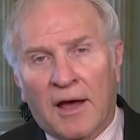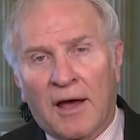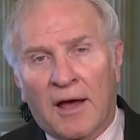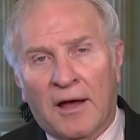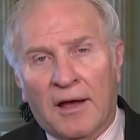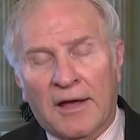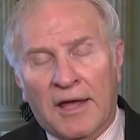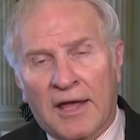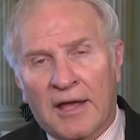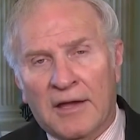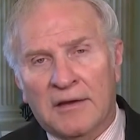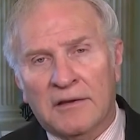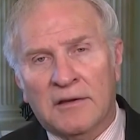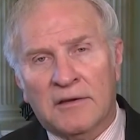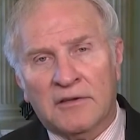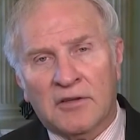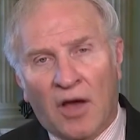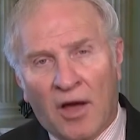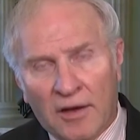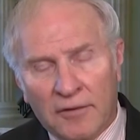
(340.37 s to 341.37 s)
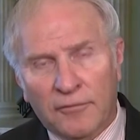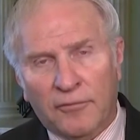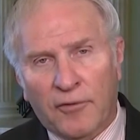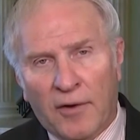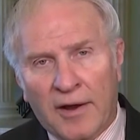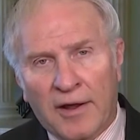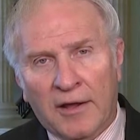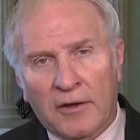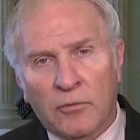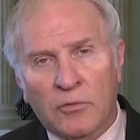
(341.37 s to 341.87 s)
And
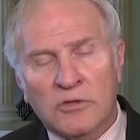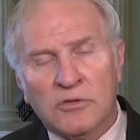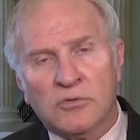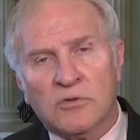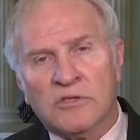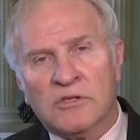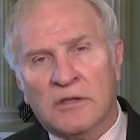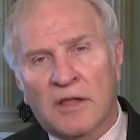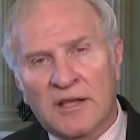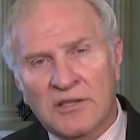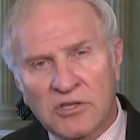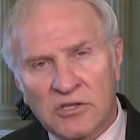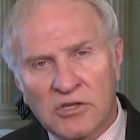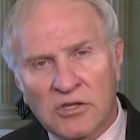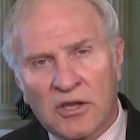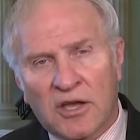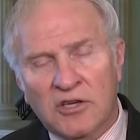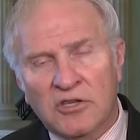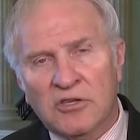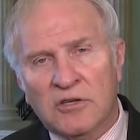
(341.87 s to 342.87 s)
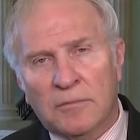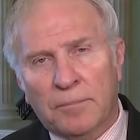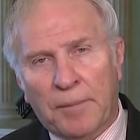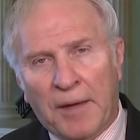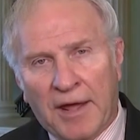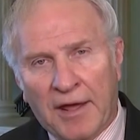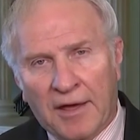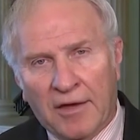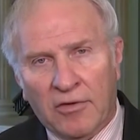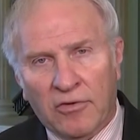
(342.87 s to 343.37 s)
Dodd-Frank, which was legislation
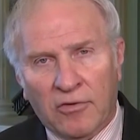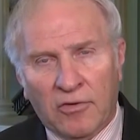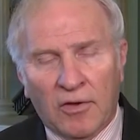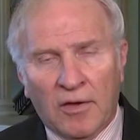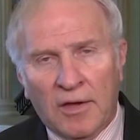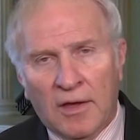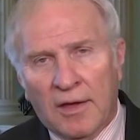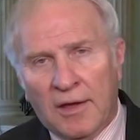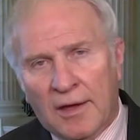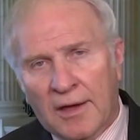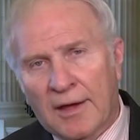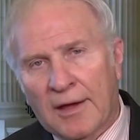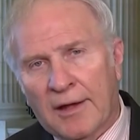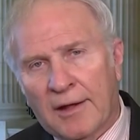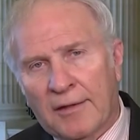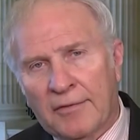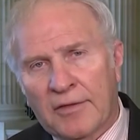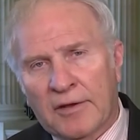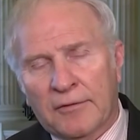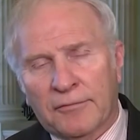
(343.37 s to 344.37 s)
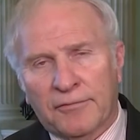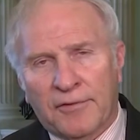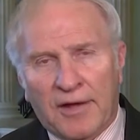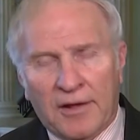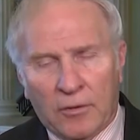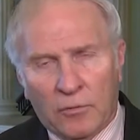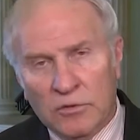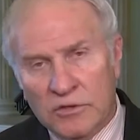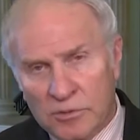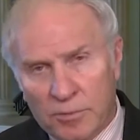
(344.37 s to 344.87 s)
passed
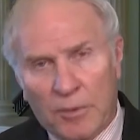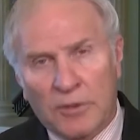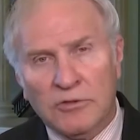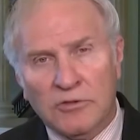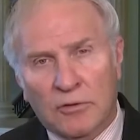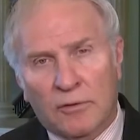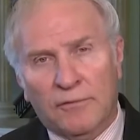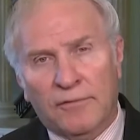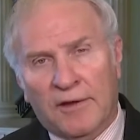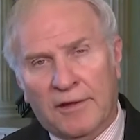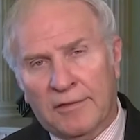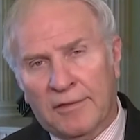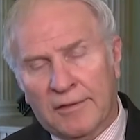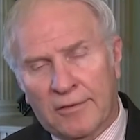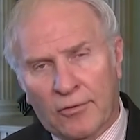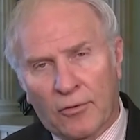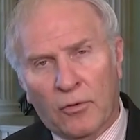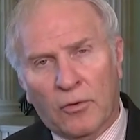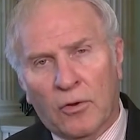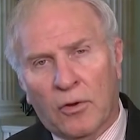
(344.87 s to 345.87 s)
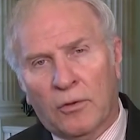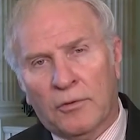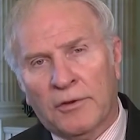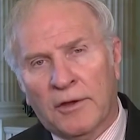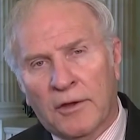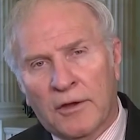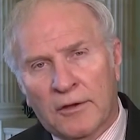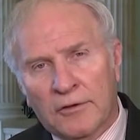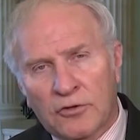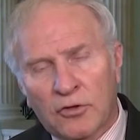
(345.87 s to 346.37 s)
that was supposed to affect the
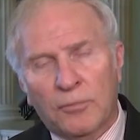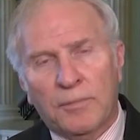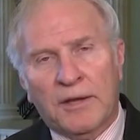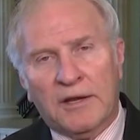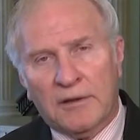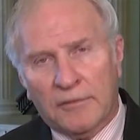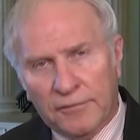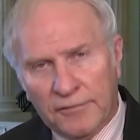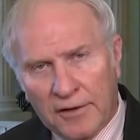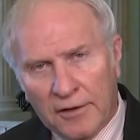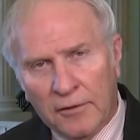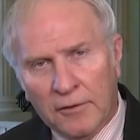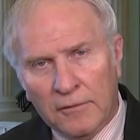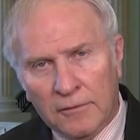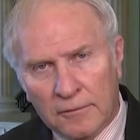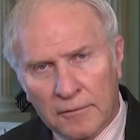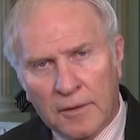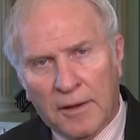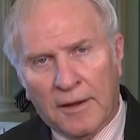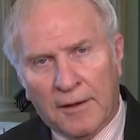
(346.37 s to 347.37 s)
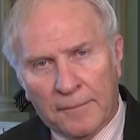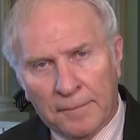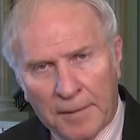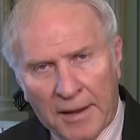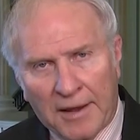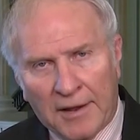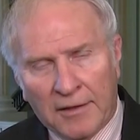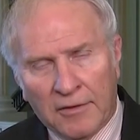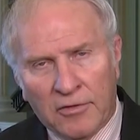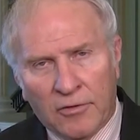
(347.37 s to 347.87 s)
so-called too-big-to-fail
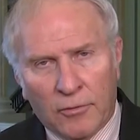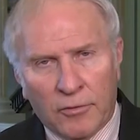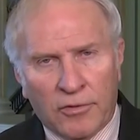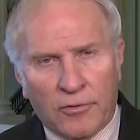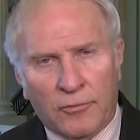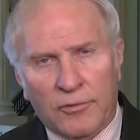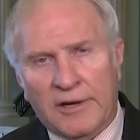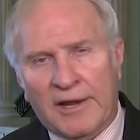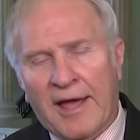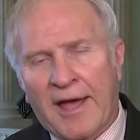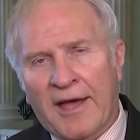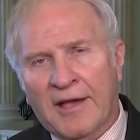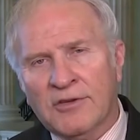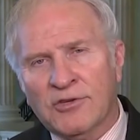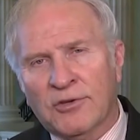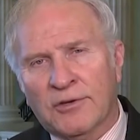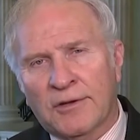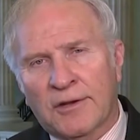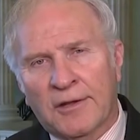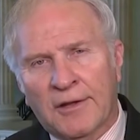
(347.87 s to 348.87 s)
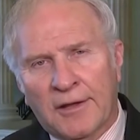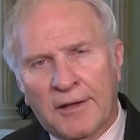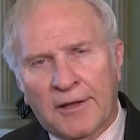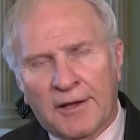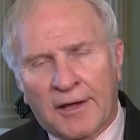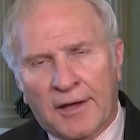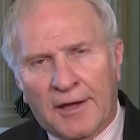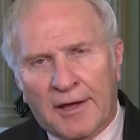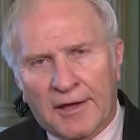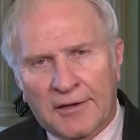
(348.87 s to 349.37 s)
banks, it was a reaction
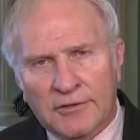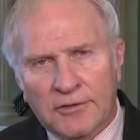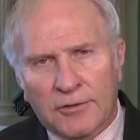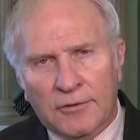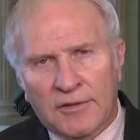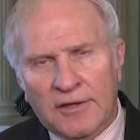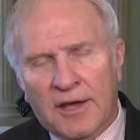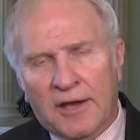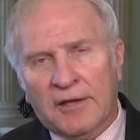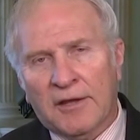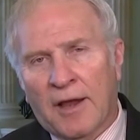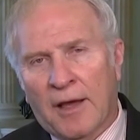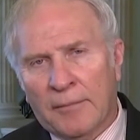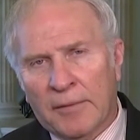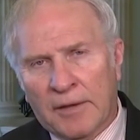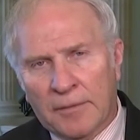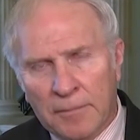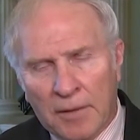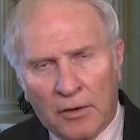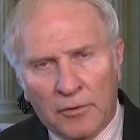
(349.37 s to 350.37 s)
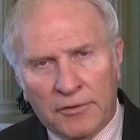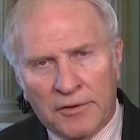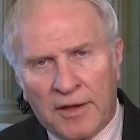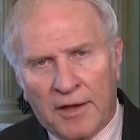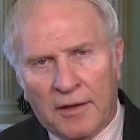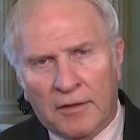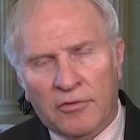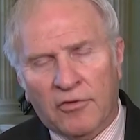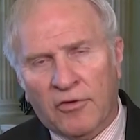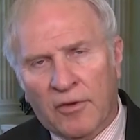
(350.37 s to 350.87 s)
to the economic
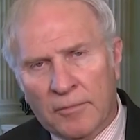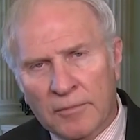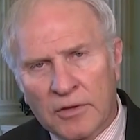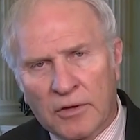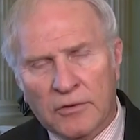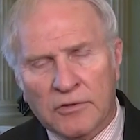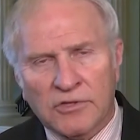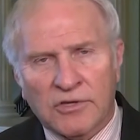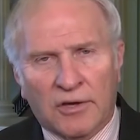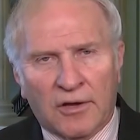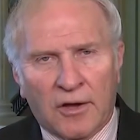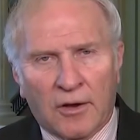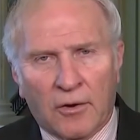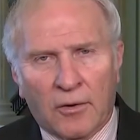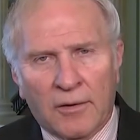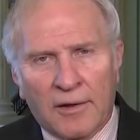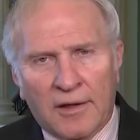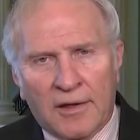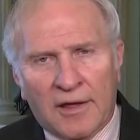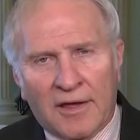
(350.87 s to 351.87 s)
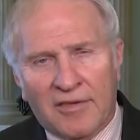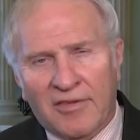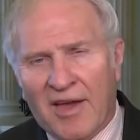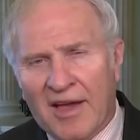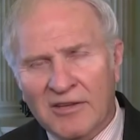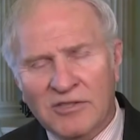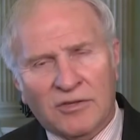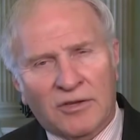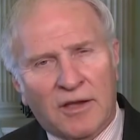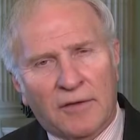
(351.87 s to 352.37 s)
meltdown some years ago, has
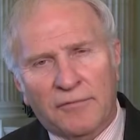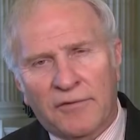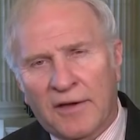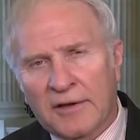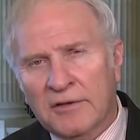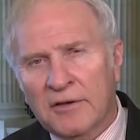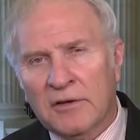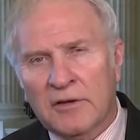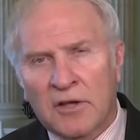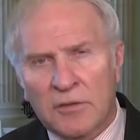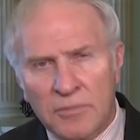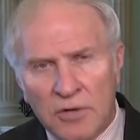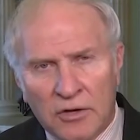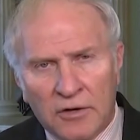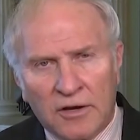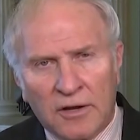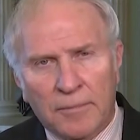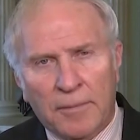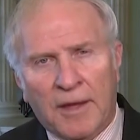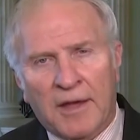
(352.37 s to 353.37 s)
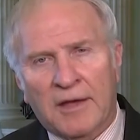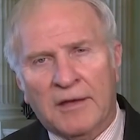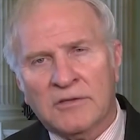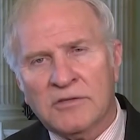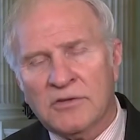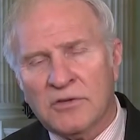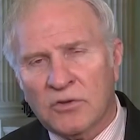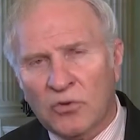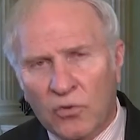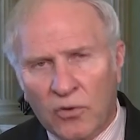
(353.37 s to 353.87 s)
actually affected community
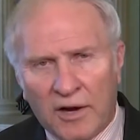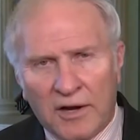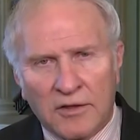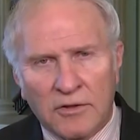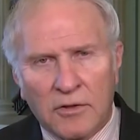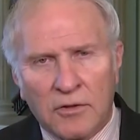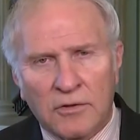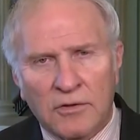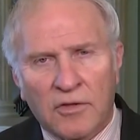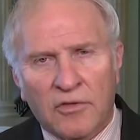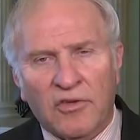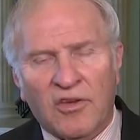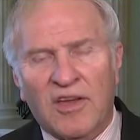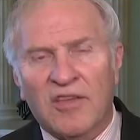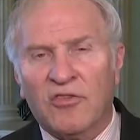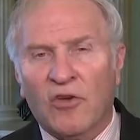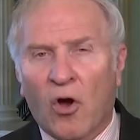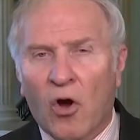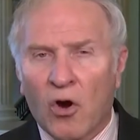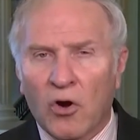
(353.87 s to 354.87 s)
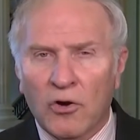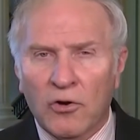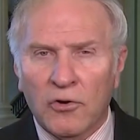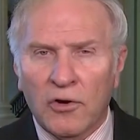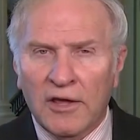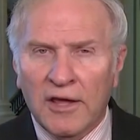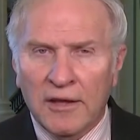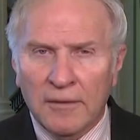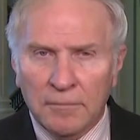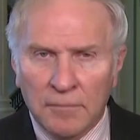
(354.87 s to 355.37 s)
banks and credit unions. It's
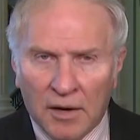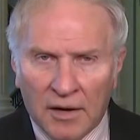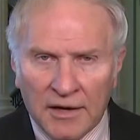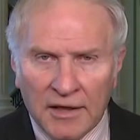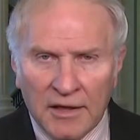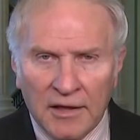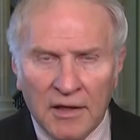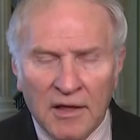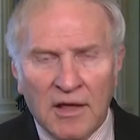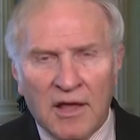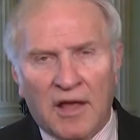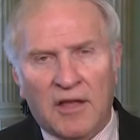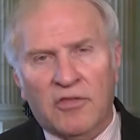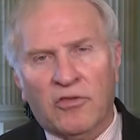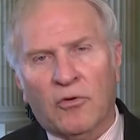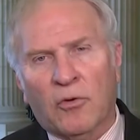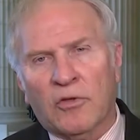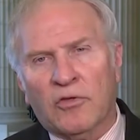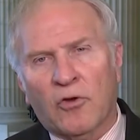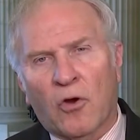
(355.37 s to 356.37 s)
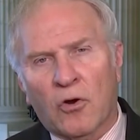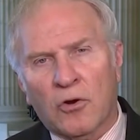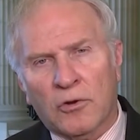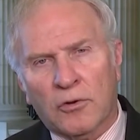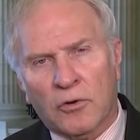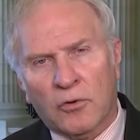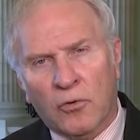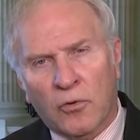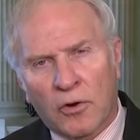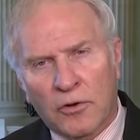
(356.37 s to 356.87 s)
harder to get money, and so it's
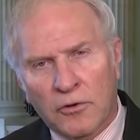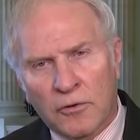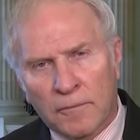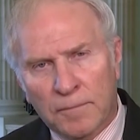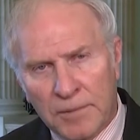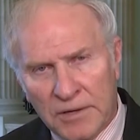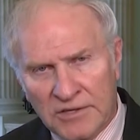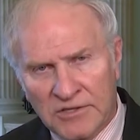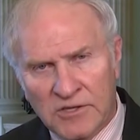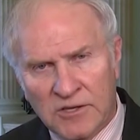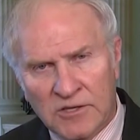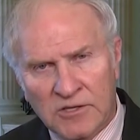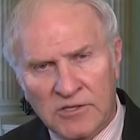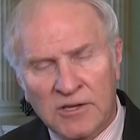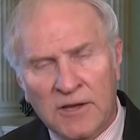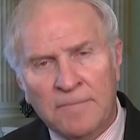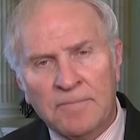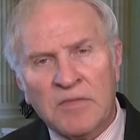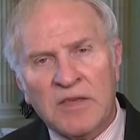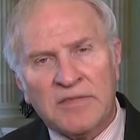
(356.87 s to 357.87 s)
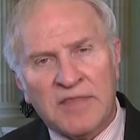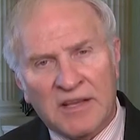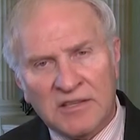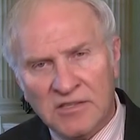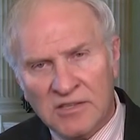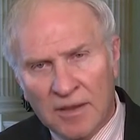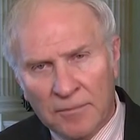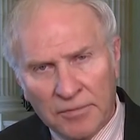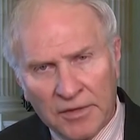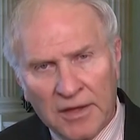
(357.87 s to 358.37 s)
harder to grow your business.
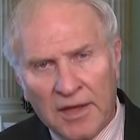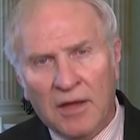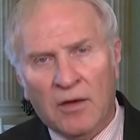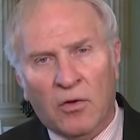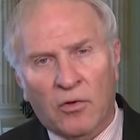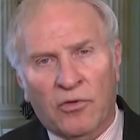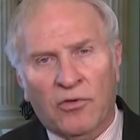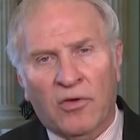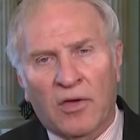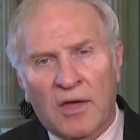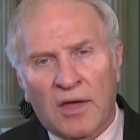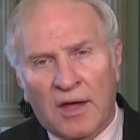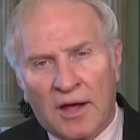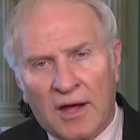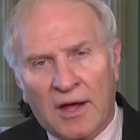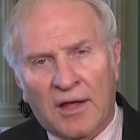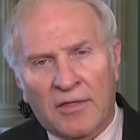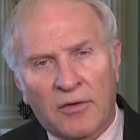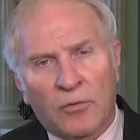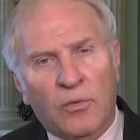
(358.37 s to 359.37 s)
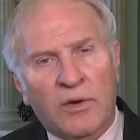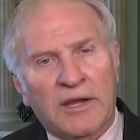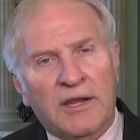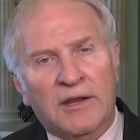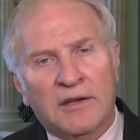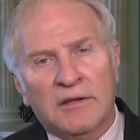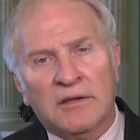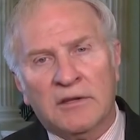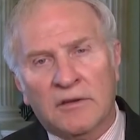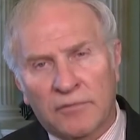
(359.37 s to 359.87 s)
That's something else that we
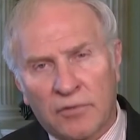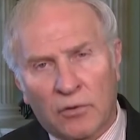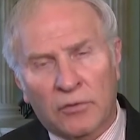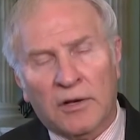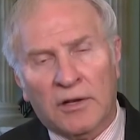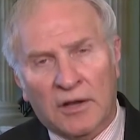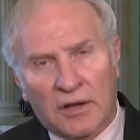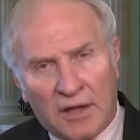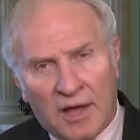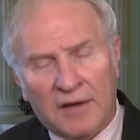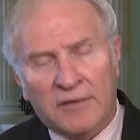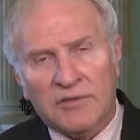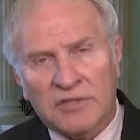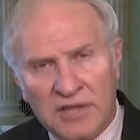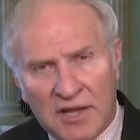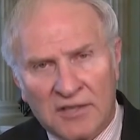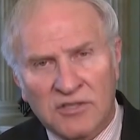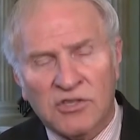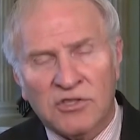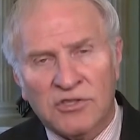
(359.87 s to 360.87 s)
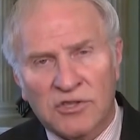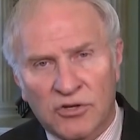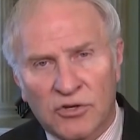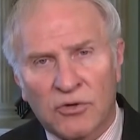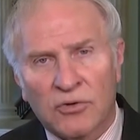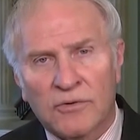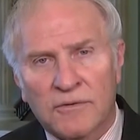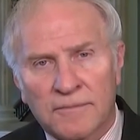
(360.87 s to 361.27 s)
need to devote a lot of attention to.